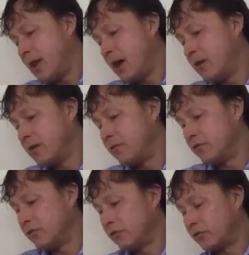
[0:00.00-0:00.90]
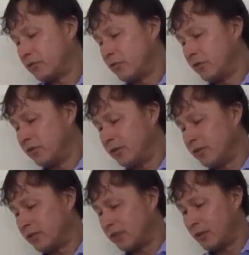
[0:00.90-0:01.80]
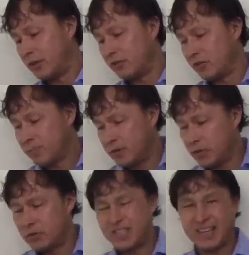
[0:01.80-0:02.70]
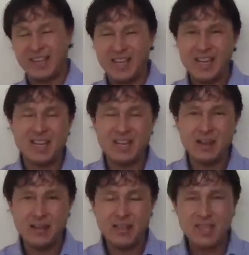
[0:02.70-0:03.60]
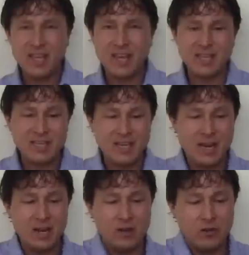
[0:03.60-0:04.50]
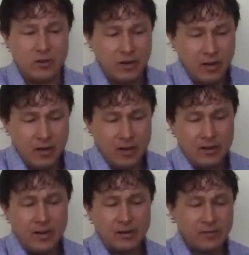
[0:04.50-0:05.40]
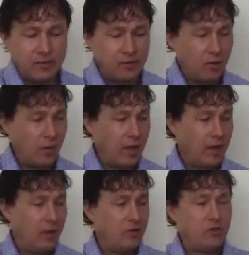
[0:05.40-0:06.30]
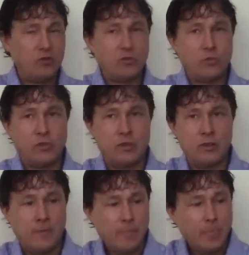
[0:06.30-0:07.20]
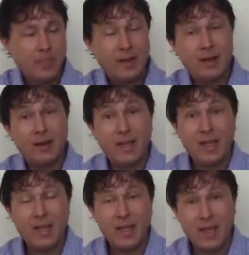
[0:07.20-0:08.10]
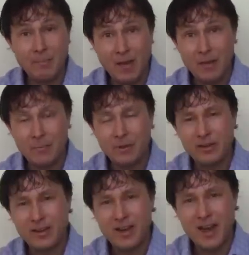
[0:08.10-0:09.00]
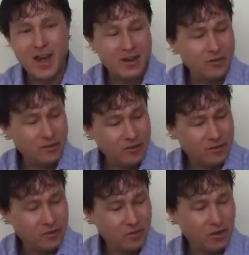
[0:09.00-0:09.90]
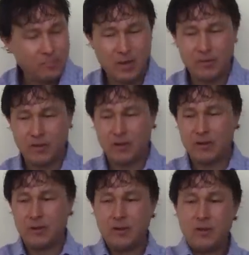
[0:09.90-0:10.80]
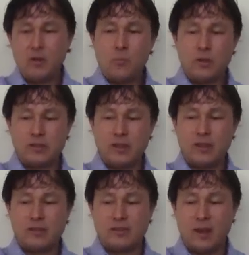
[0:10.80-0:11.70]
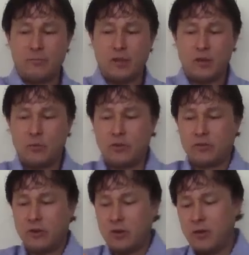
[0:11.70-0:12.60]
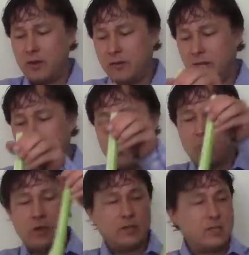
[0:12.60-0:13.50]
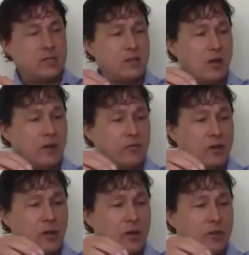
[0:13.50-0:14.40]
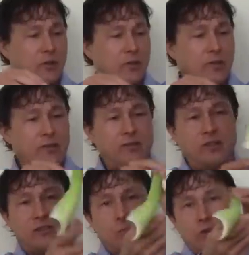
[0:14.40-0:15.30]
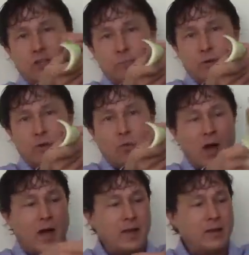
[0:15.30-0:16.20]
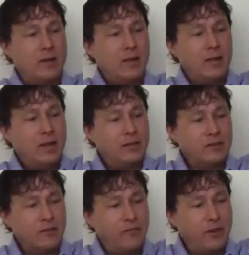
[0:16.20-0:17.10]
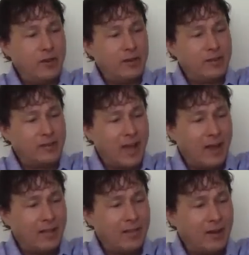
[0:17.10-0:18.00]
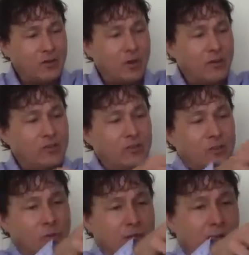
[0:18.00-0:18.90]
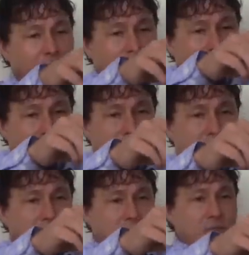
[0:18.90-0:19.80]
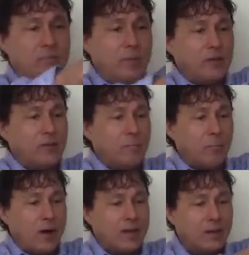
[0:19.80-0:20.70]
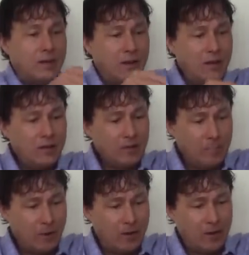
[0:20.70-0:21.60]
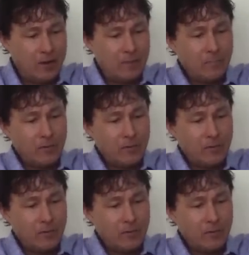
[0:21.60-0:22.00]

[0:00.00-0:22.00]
out of the juicer. So this is the celery juice produced in the N C eight hundred. Next, let's go ahead and juice with the uh, M M nine hundred. Turn this baby on. Once again, same thing. We're just going to go ahead and take one stalk of celery. And look at this. This one's pretty wide. It doesn't fit in exactly that direction, so we gotta like kind of basically break it to put it in.